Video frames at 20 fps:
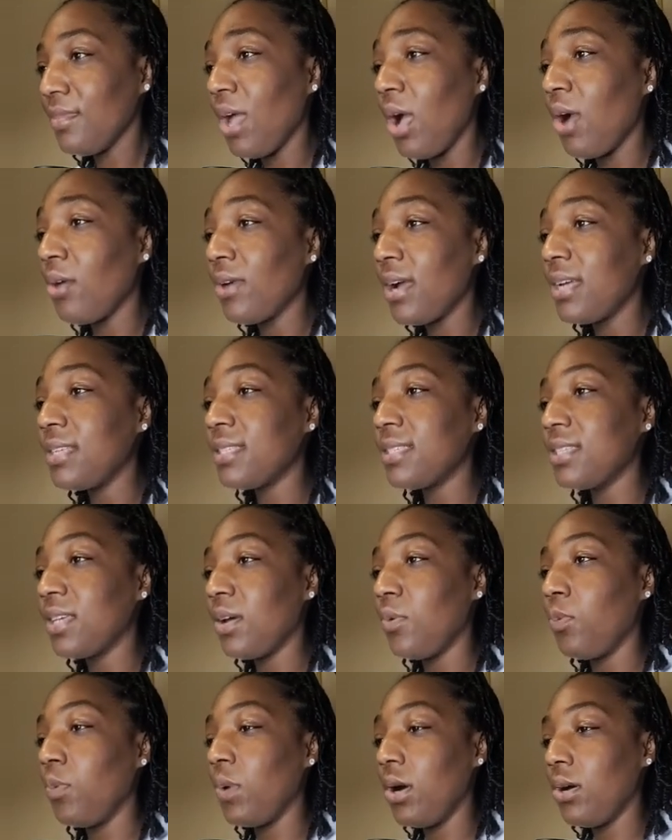All right, so
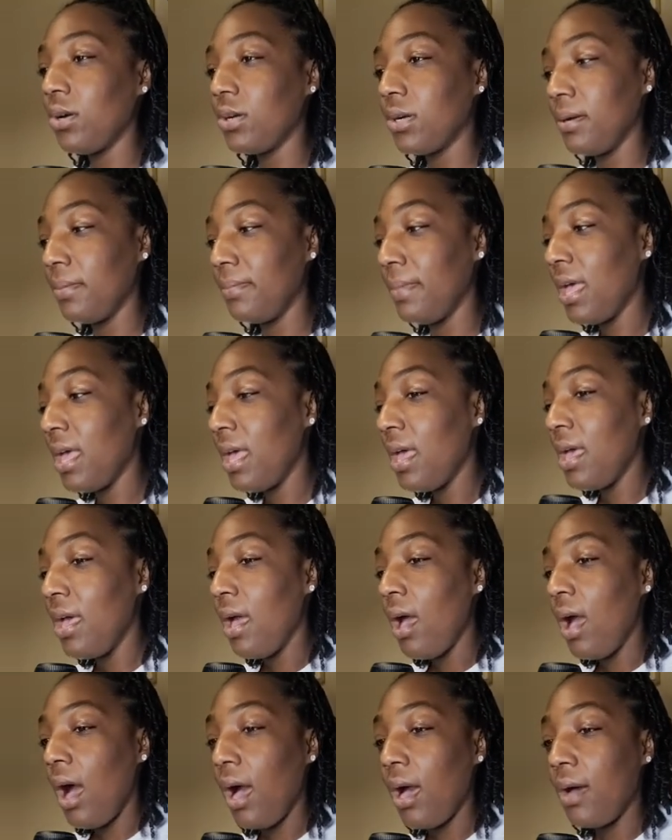welcome
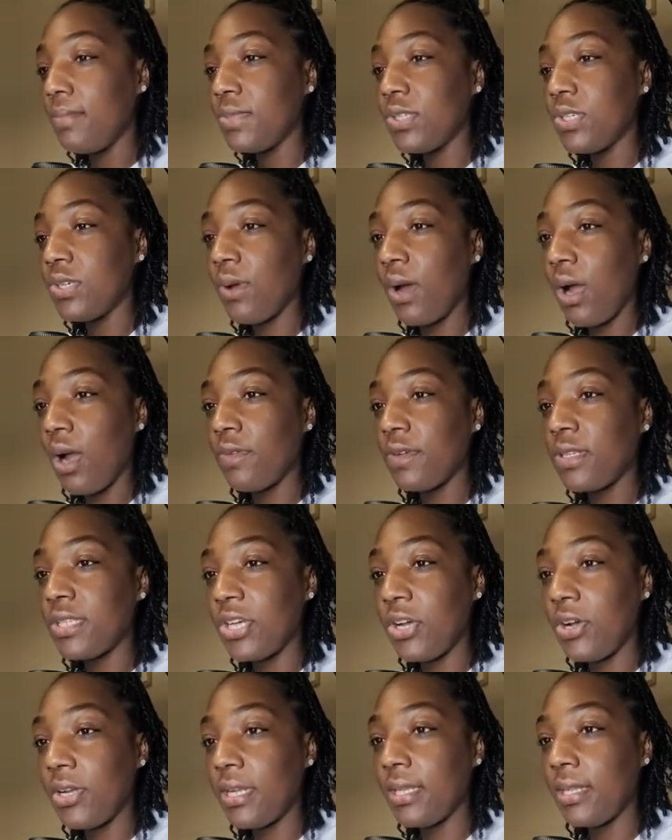to our
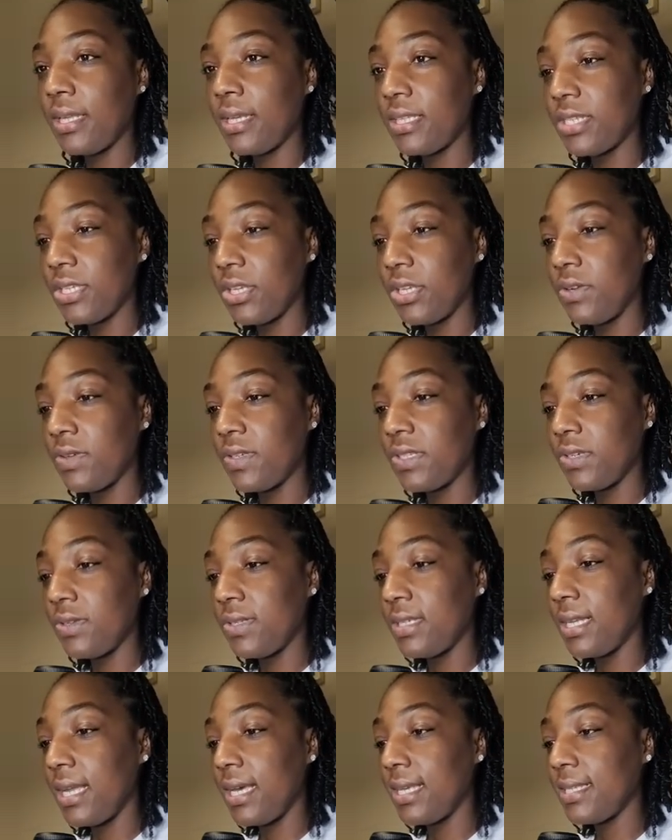returning listeners to
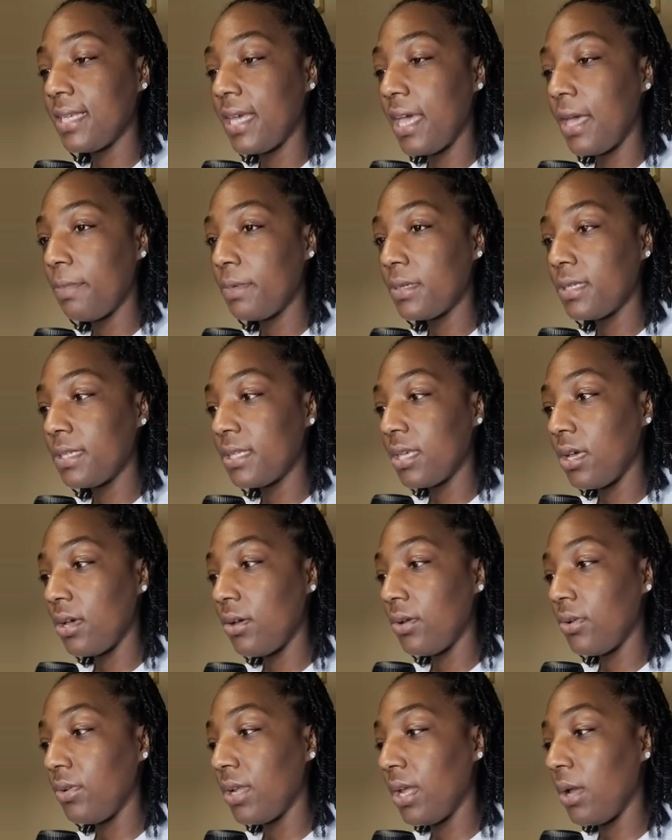today's
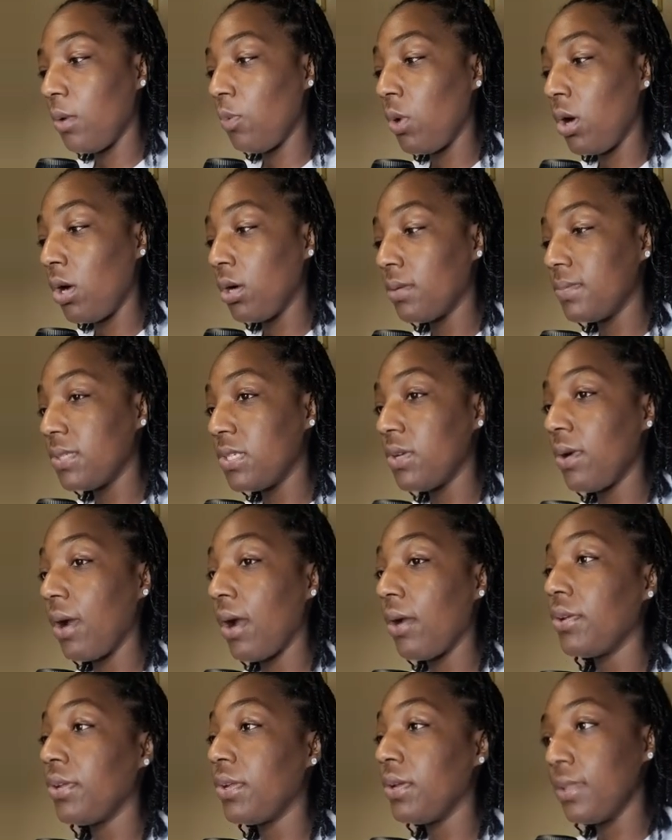episode, and welcome to our
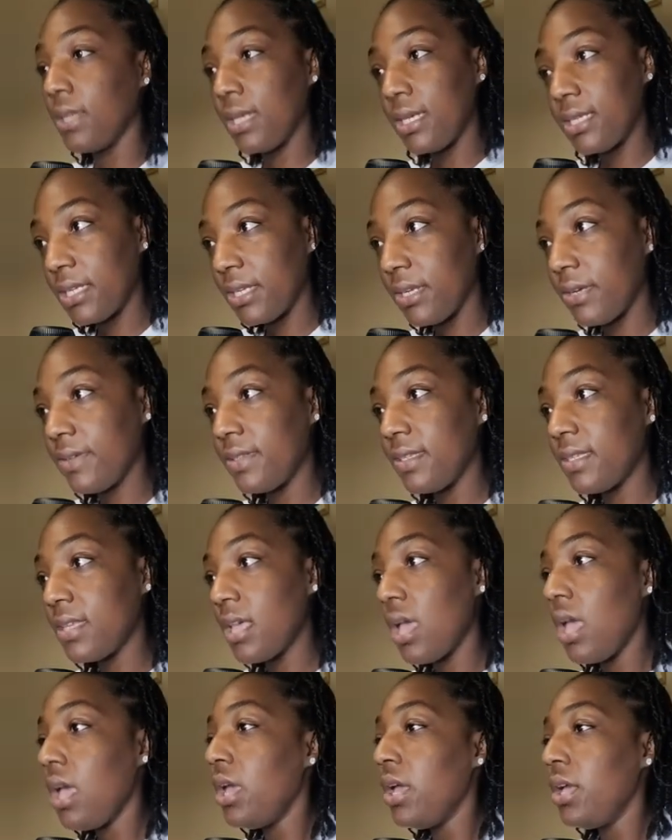new listeners
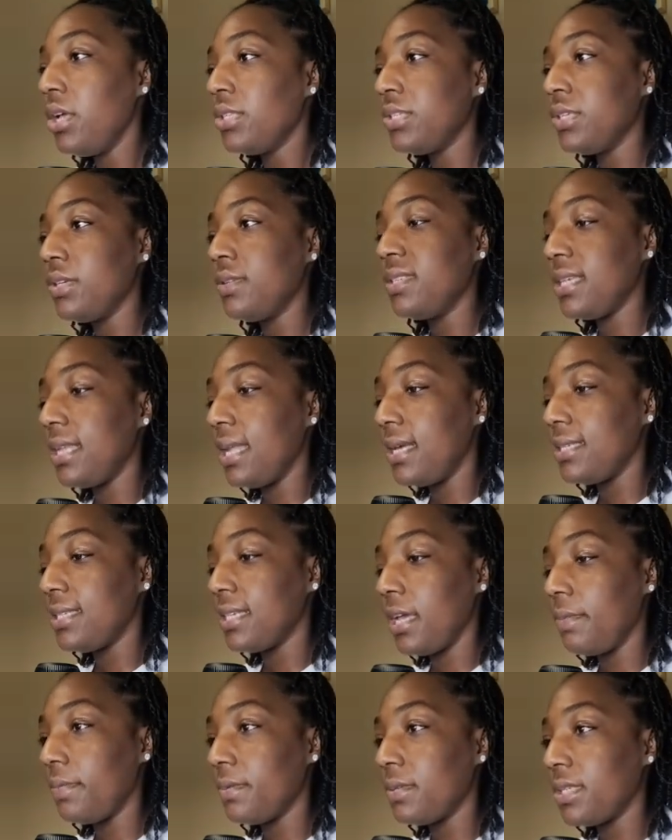to today's
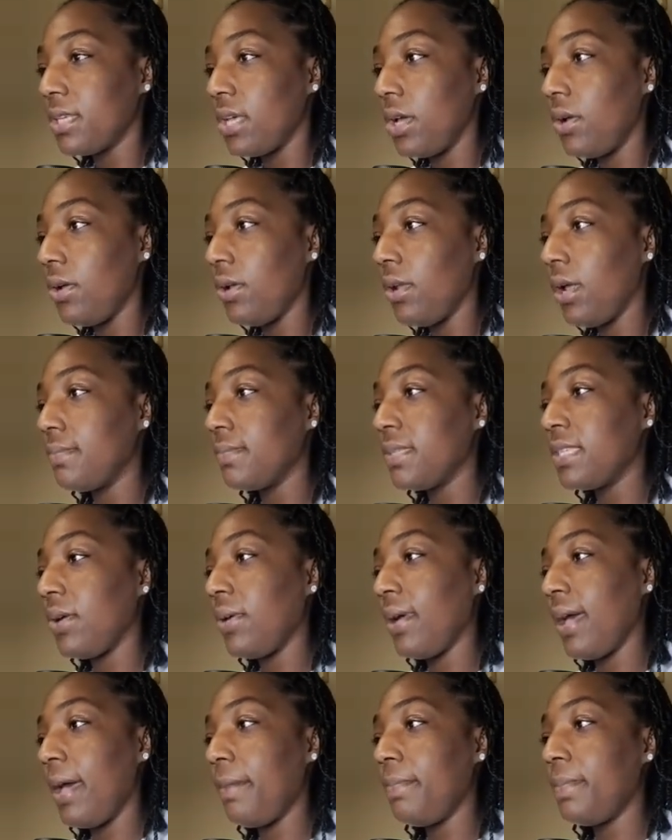episode. I'm so
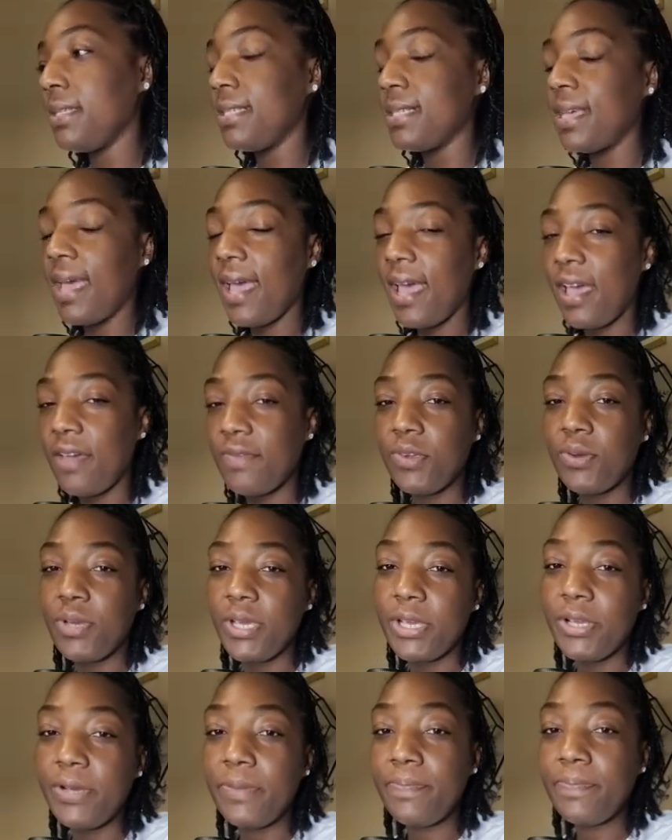happy to have you
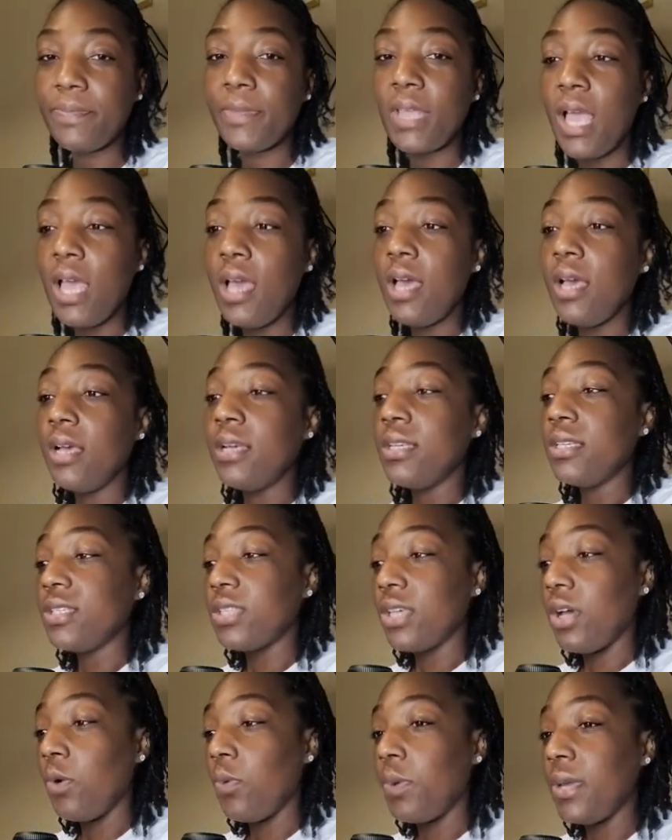here.
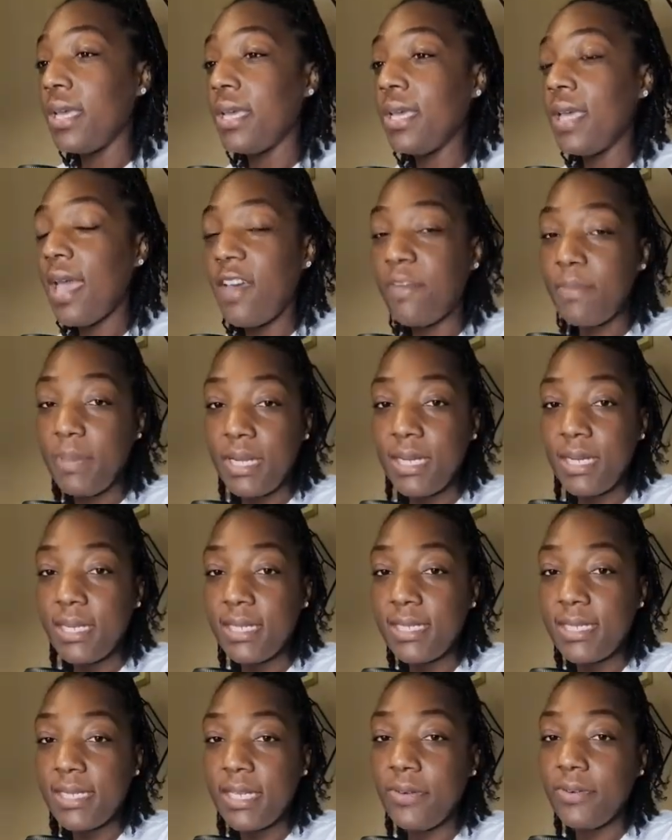So we have been in a
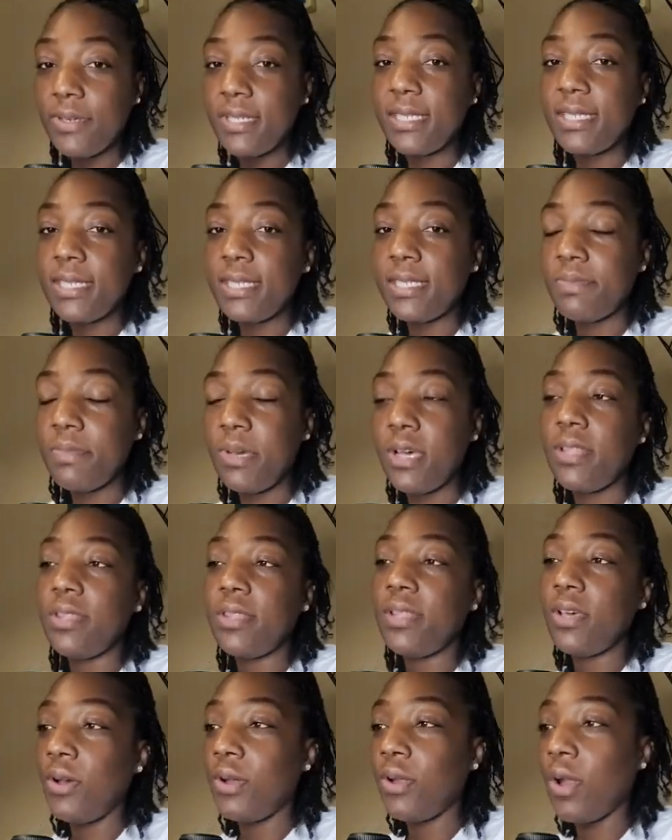series this month
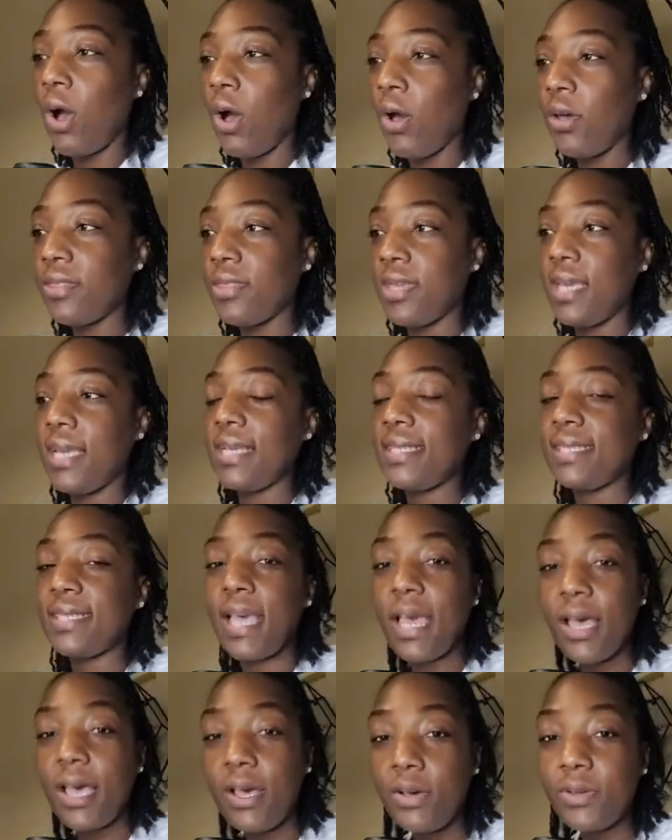on all things
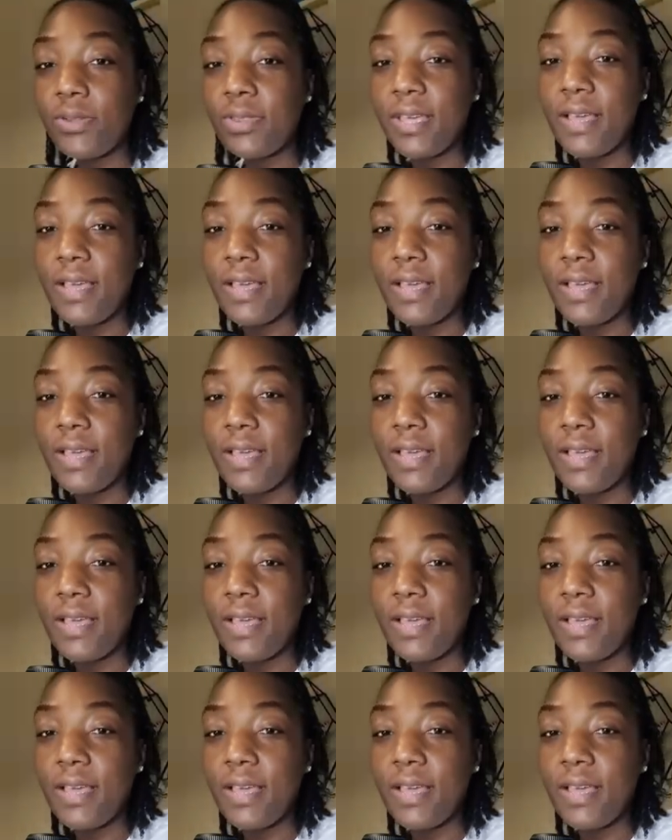health